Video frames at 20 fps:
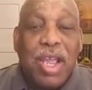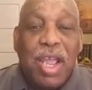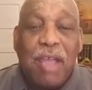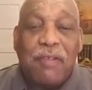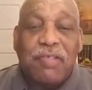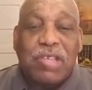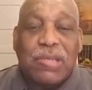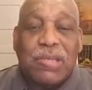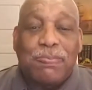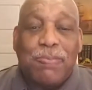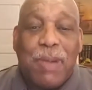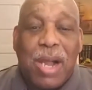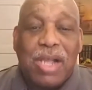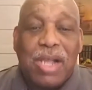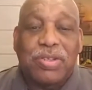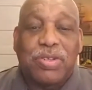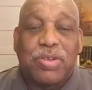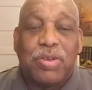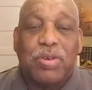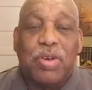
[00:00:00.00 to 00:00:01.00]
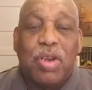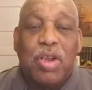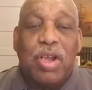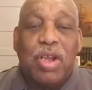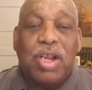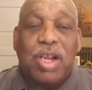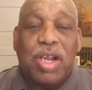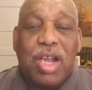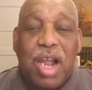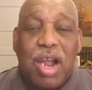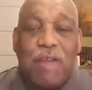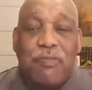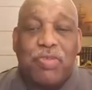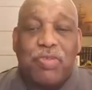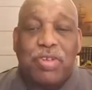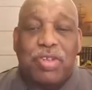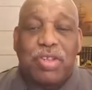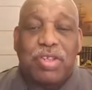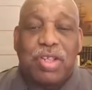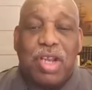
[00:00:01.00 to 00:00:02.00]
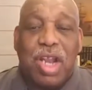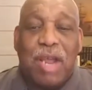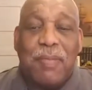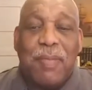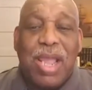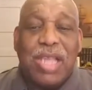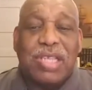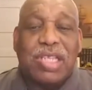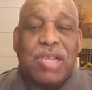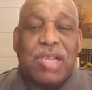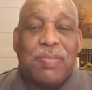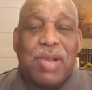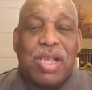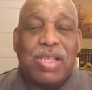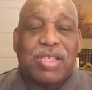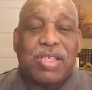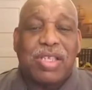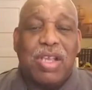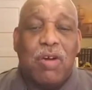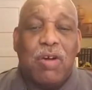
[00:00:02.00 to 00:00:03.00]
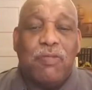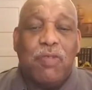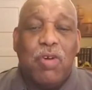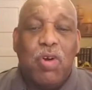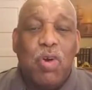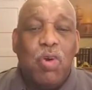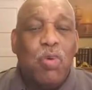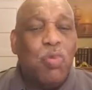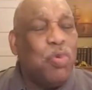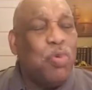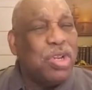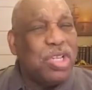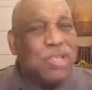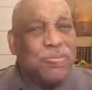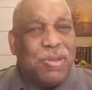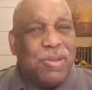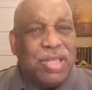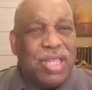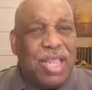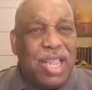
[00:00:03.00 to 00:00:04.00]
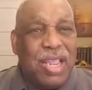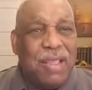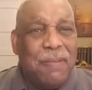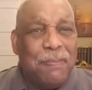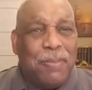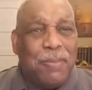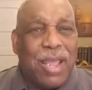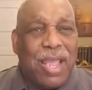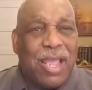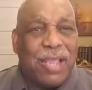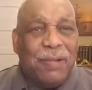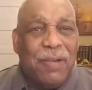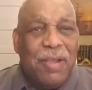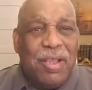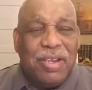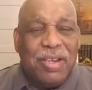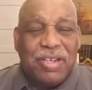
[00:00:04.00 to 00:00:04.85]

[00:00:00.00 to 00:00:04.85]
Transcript: have sponsored conferences, and I'm asking myself, what has been the impact?